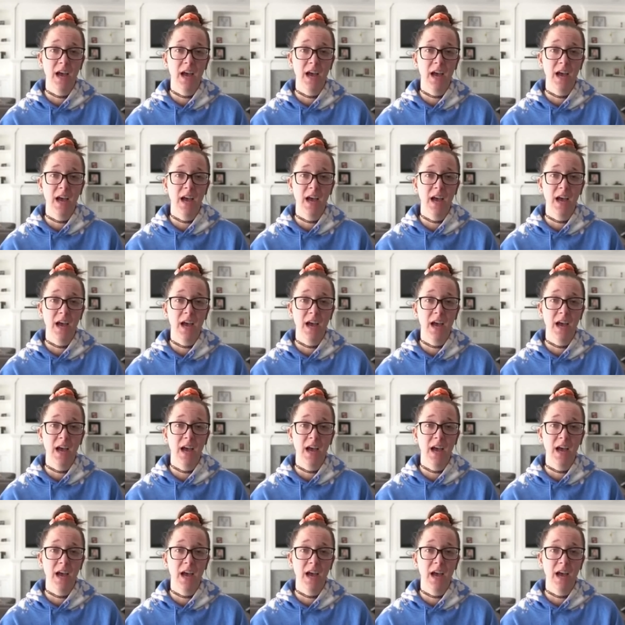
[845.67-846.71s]

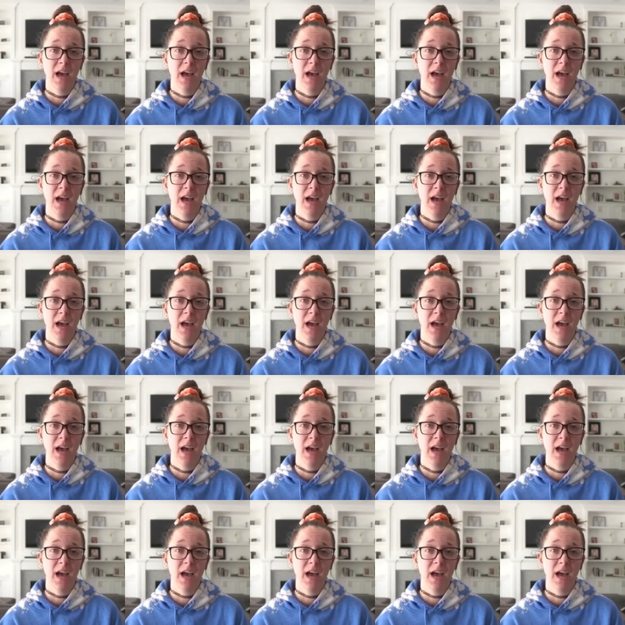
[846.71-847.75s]

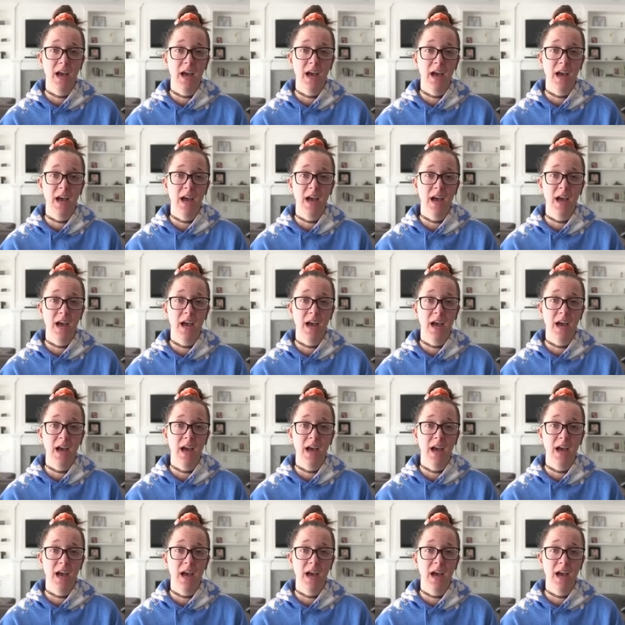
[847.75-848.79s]

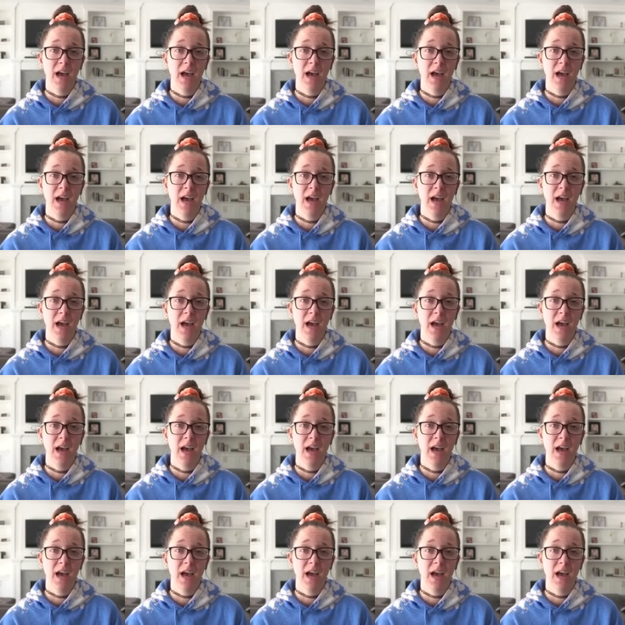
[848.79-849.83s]

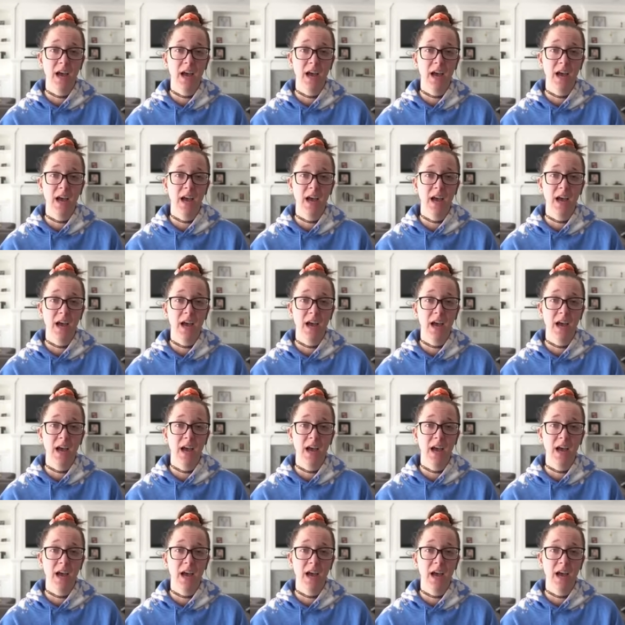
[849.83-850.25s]
(no one is talking)